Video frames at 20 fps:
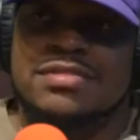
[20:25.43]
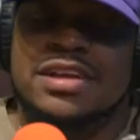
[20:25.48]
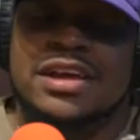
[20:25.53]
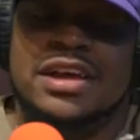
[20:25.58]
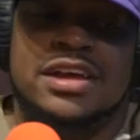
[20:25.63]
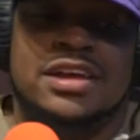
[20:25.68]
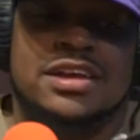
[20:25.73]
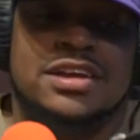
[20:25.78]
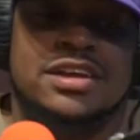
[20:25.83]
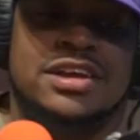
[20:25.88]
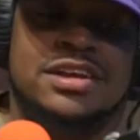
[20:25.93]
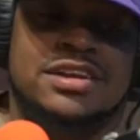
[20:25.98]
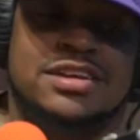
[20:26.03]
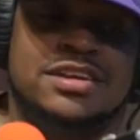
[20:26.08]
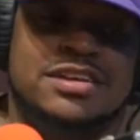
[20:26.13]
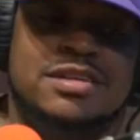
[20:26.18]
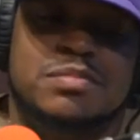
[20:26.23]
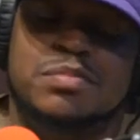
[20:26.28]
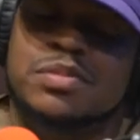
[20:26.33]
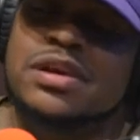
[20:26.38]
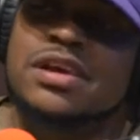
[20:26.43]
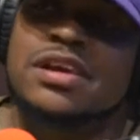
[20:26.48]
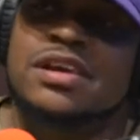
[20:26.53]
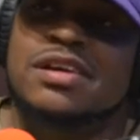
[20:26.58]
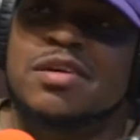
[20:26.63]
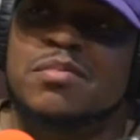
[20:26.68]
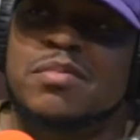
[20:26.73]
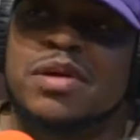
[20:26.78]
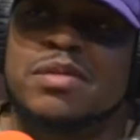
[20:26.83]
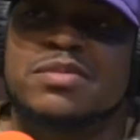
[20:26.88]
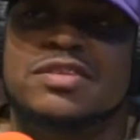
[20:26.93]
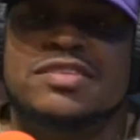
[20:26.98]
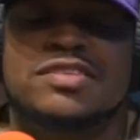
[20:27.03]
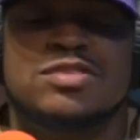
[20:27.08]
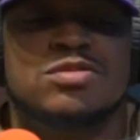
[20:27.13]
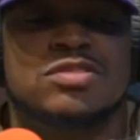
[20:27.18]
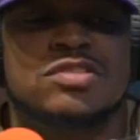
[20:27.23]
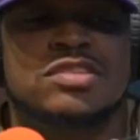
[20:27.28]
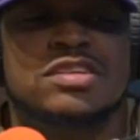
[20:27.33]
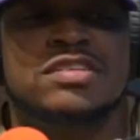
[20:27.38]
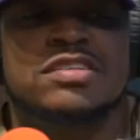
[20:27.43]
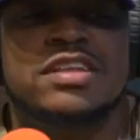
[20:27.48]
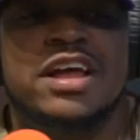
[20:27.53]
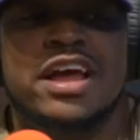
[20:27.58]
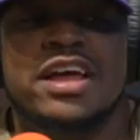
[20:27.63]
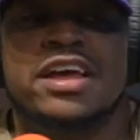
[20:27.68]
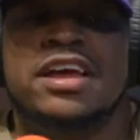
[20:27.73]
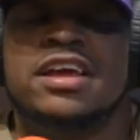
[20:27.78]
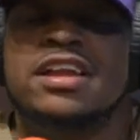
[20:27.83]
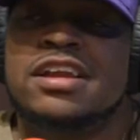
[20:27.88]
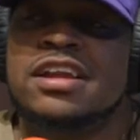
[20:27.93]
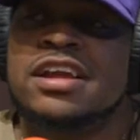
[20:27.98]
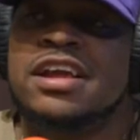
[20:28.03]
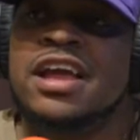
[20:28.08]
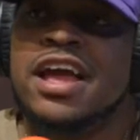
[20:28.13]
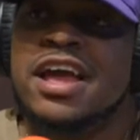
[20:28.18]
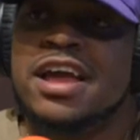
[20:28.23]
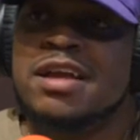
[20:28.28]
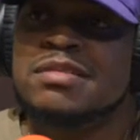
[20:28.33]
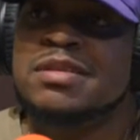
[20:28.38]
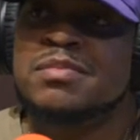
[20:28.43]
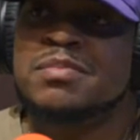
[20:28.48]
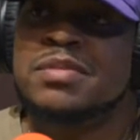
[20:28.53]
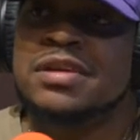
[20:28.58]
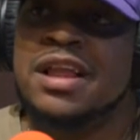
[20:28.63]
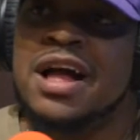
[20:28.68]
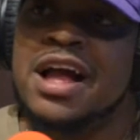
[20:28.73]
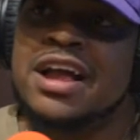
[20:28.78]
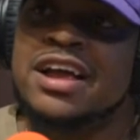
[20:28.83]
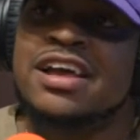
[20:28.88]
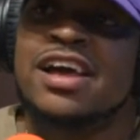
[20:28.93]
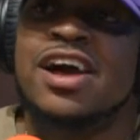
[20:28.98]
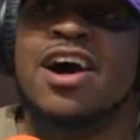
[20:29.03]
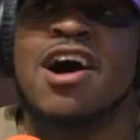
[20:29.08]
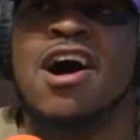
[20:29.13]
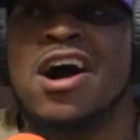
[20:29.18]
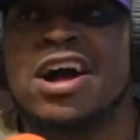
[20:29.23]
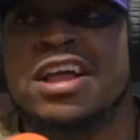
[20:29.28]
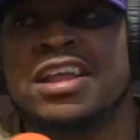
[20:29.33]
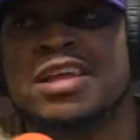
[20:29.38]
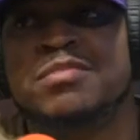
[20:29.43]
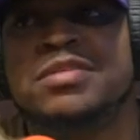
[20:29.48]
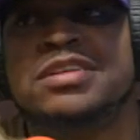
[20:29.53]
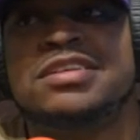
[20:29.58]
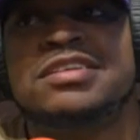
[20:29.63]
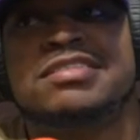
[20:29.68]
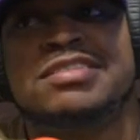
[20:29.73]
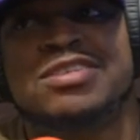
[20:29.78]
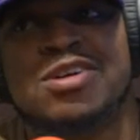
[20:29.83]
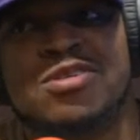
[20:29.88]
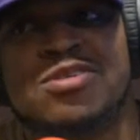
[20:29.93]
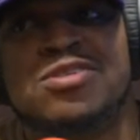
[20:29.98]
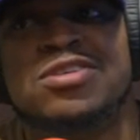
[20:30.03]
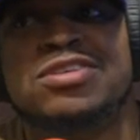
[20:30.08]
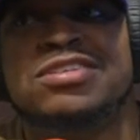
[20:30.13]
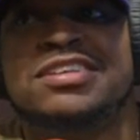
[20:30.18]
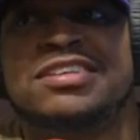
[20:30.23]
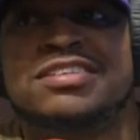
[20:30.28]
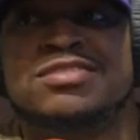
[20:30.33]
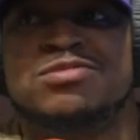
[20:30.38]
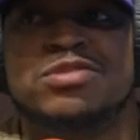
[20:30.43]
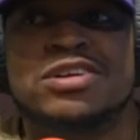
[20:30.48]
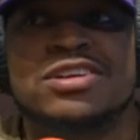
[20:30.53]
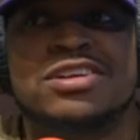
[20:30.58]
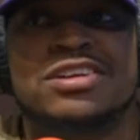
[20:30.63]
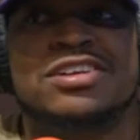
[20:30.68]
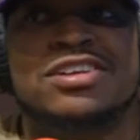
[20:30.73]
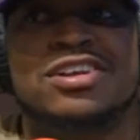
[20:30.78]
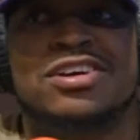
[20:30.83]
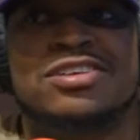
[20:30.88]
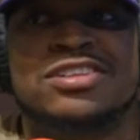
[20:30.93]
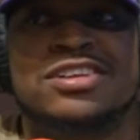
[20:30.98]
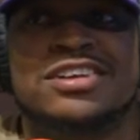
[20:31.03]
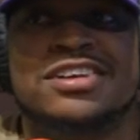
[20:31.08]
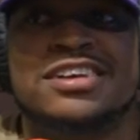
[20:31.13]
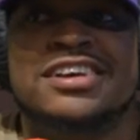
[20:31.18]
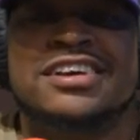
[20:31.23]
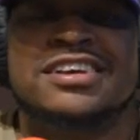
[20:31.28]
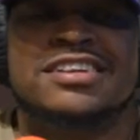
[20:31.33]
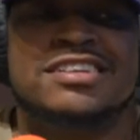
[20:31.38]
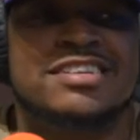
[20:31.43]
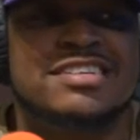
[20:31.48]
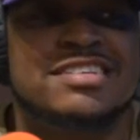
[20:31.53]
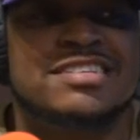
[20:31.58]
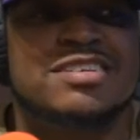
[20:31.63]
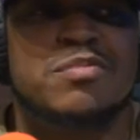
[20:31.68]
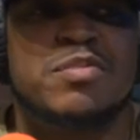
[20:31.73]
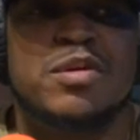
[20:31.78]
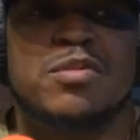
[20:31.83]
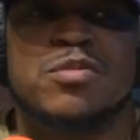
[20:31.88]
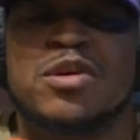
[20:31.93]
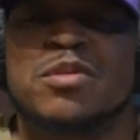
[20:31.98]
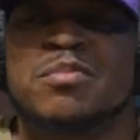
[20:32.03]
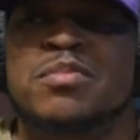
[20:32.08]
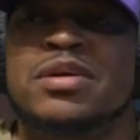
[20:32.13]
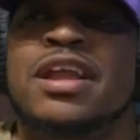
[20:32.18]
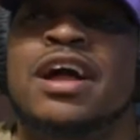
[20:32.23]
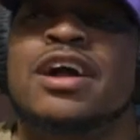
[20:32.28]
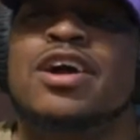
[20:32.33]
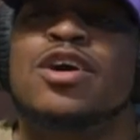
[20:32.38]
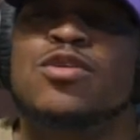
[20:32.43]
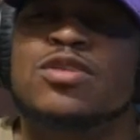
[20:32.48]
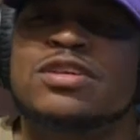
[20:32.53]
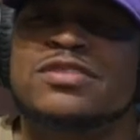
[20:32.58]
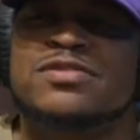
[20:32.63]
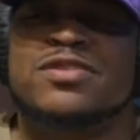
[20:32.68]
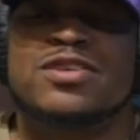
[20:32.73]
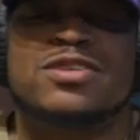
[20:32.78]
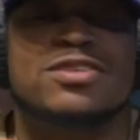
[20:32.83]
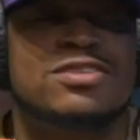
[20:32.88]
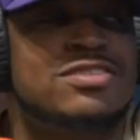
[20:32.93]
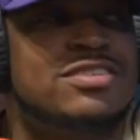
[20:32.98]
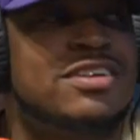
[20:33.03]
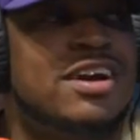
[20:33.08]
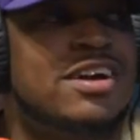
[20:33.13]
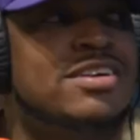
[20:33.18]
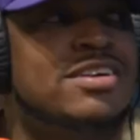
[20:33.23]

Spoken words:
Hey, it could have been. Or maybe she was just that head of the game to be like, all right, let me just throw on this winter clothing, just so people could be like, oh, it's Photoshop.